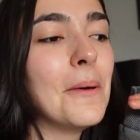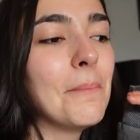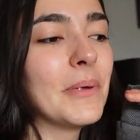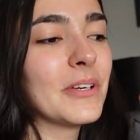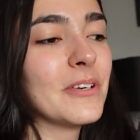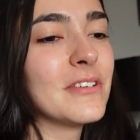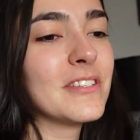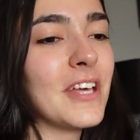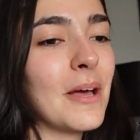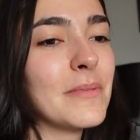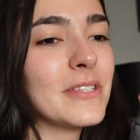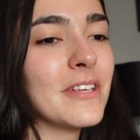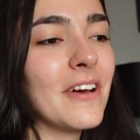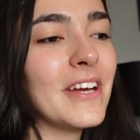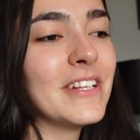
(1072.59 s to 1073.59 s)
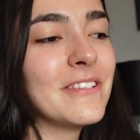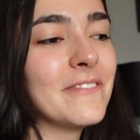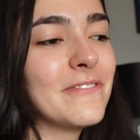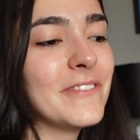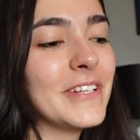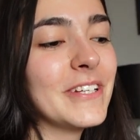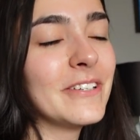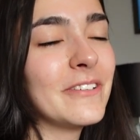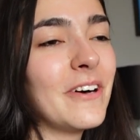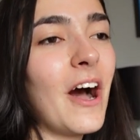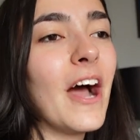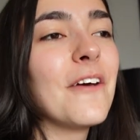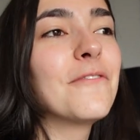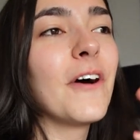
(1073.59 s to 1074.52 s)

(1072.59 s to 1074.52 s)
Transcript: because I'm starting to feel I,